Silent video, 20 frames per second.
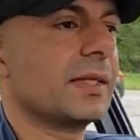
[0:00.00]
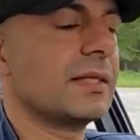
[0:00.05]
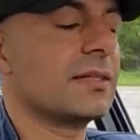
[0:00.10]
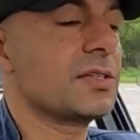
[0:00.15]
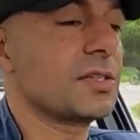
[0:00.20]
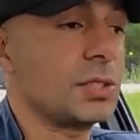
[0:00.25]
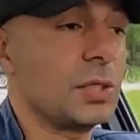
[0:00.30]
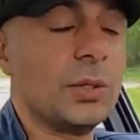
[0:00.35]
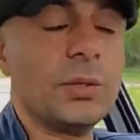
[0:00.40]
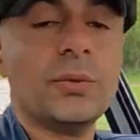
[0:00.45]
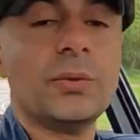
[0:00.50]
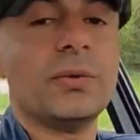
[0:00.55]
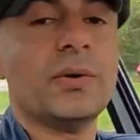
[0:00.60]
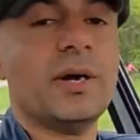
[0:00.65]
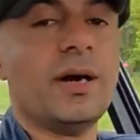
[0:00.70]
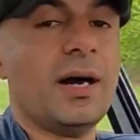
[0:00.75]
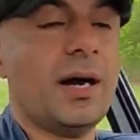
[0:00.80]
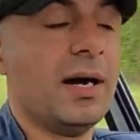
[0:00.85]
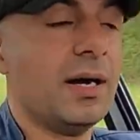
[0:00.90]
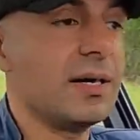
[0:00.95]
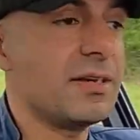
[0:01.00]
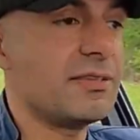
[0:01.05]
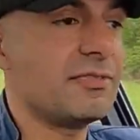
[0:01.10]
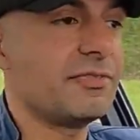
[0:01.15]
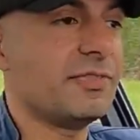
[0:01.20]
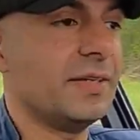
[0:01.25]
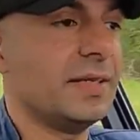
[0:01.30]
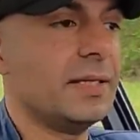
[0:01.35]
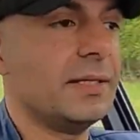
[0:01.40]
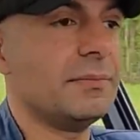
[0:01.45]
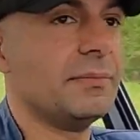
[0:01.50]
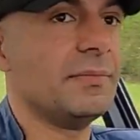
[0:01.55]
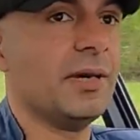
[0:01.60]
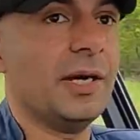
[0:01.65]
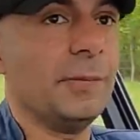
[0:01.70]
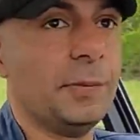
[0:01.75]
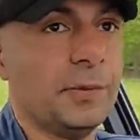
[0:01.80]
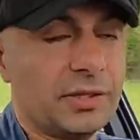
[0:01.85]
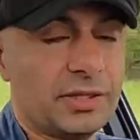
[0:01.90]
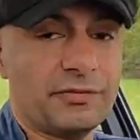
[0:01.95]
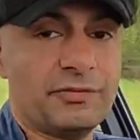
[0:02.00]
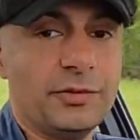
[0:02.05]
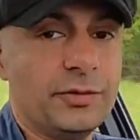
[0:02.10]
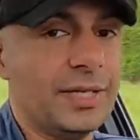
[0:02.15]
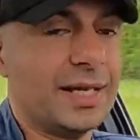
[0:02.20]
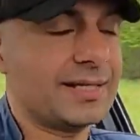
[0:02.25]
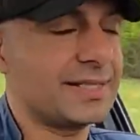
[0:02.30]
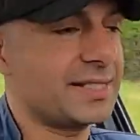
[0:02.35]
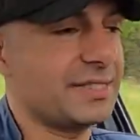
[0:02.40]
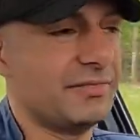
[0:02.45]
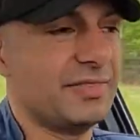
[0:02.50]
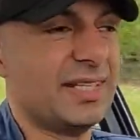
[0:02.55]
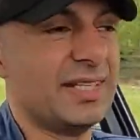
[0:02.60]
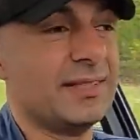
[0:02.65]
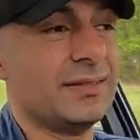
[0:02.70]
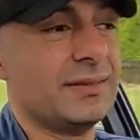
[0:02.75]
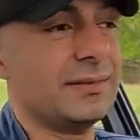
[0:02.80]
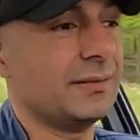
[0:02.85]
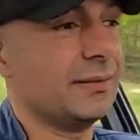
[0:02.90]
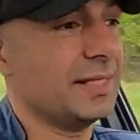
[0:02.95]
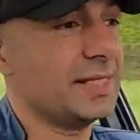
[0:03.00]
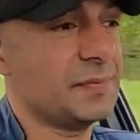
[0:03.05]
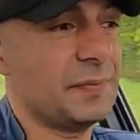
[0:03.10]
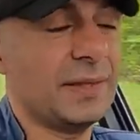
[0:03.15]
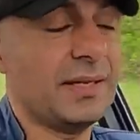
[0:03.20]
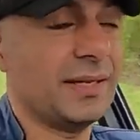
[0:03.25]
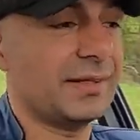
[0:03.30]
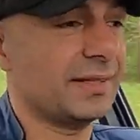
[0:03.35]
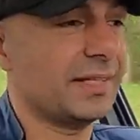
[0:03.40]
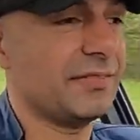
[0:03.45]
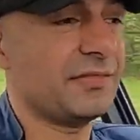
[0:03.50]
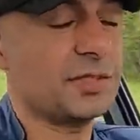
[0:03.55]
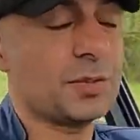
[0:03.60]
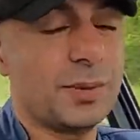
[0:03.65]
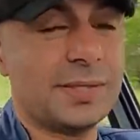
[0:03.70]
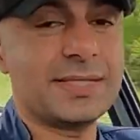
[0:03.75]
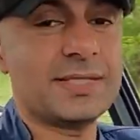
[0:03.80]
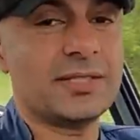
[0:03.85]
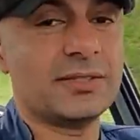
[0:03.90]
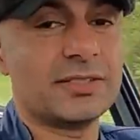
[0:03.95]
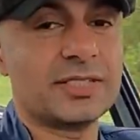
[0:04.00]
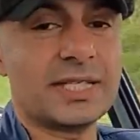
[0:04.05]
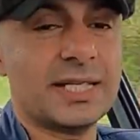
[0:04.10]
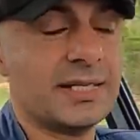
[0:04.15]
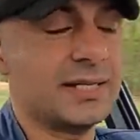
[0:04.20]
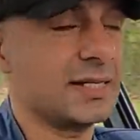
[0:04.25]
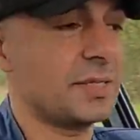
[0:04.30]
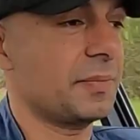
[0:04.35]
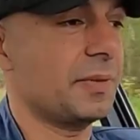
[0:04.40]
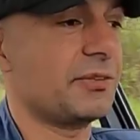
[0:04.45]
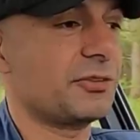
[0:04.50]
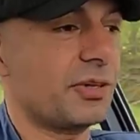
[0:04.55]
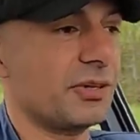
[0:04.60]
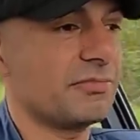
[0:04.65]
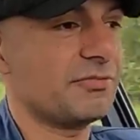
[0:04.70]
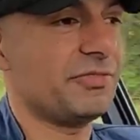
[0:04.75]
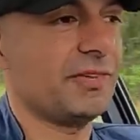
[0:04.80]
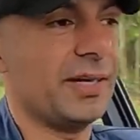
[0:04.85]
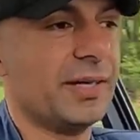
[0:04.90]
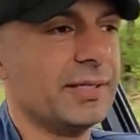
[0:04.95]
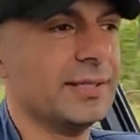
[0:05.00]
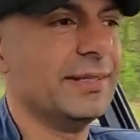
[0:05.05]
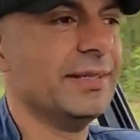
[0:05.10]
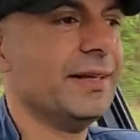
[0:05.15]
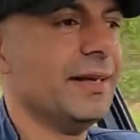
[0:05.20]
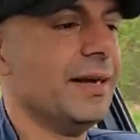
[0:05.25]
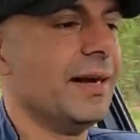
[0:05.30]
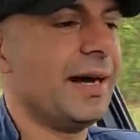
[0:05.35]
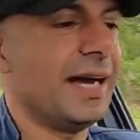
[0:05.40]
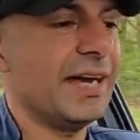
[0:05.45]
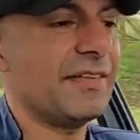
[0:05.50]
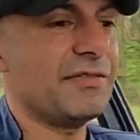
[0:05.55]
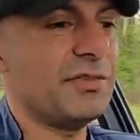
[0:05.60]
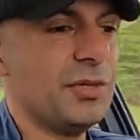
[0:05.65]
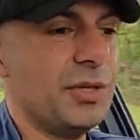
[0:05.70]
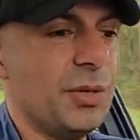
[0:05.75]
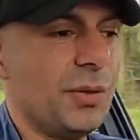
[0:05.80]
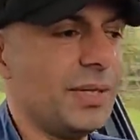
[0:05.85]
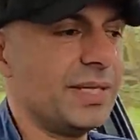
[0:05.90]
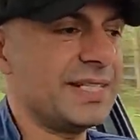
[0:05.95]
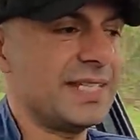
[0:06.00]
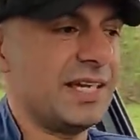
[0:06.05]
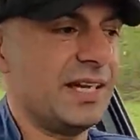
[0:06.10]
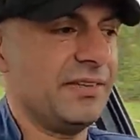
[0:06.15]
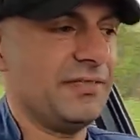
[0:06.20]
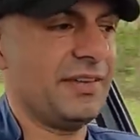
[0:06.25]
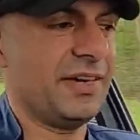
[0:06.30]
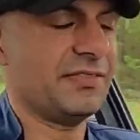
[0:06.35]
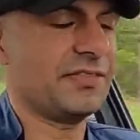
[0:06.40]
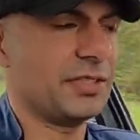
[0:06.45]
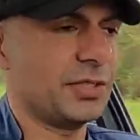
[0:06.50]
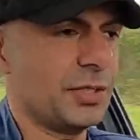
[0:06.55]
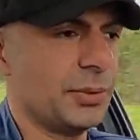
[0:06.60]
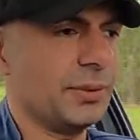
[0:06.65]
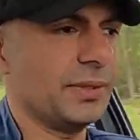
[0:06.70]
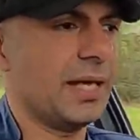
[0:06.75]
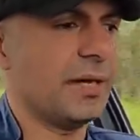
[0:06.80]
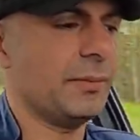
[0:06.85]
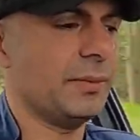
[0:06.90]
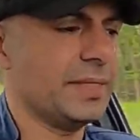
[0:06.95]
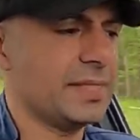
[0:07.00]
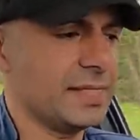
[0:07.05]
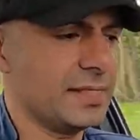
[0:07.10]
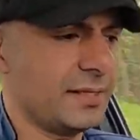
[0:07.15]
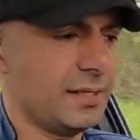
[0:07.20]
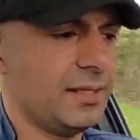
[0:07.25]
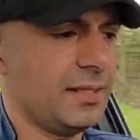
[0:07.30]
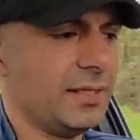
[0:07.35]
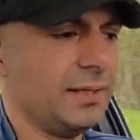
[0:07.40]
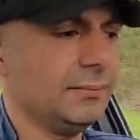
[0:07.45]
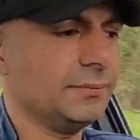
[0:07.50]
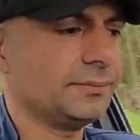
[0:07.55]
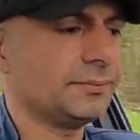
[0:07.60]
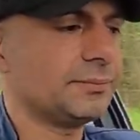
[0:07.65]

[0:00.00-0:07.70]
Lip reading: So I put the fuel additive in. It's been like that for 20 odd years. It's been driving fine. I have no idea if I have to do that with this car.